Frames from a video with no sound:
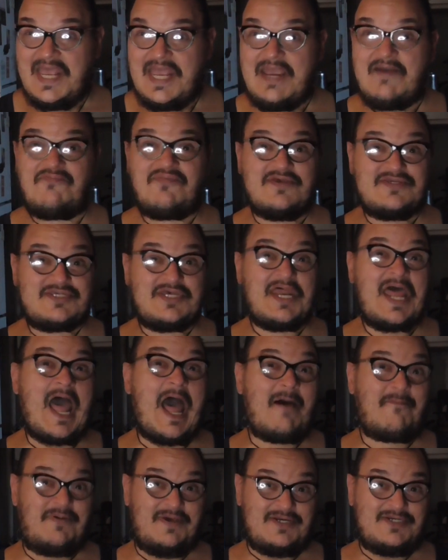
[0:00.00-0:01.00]
If this had
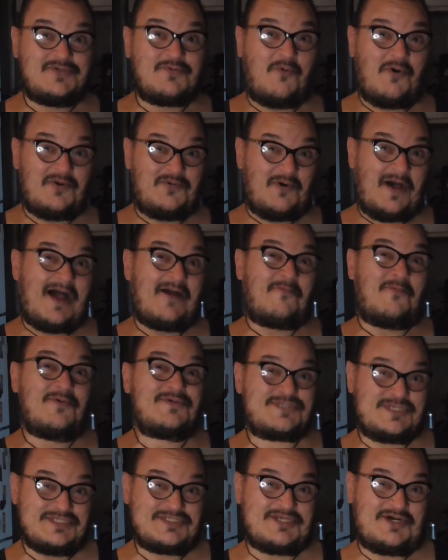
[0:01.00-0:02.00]
happened when I
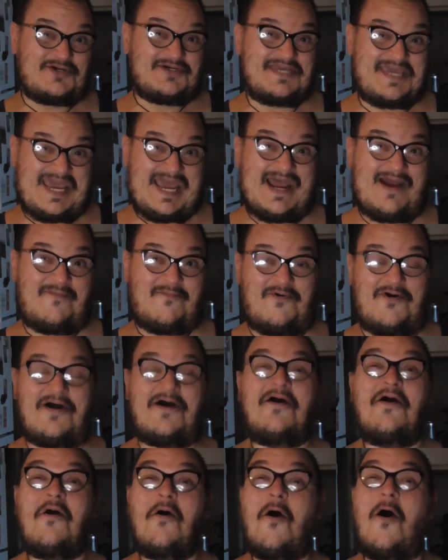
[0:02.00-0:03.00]
wasn't on
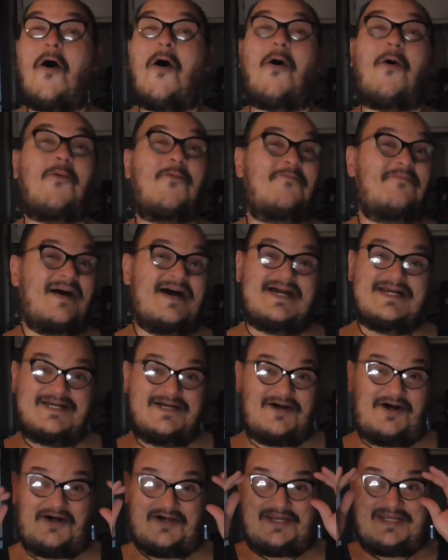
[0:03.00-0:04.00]
camera, oh my
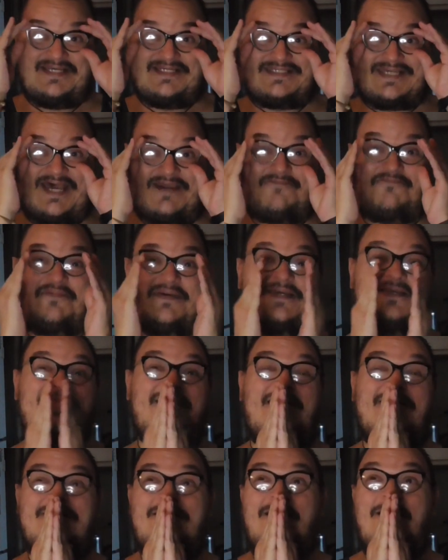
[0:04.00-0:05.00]
god, I'd be
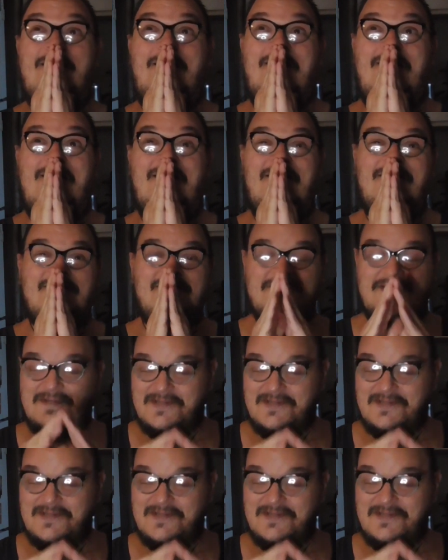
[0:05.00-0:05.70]
like, ah!